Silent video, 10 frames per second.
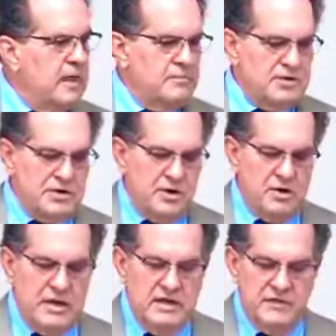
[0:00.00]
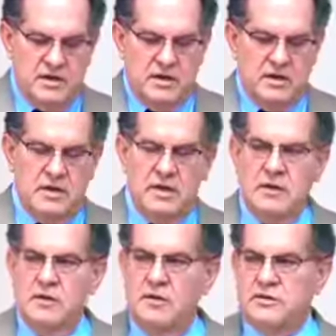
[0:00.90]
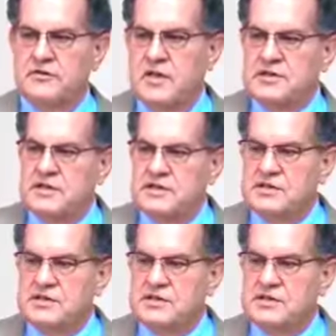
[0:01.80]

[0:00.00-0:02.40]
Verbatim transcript: I'm sure even those of us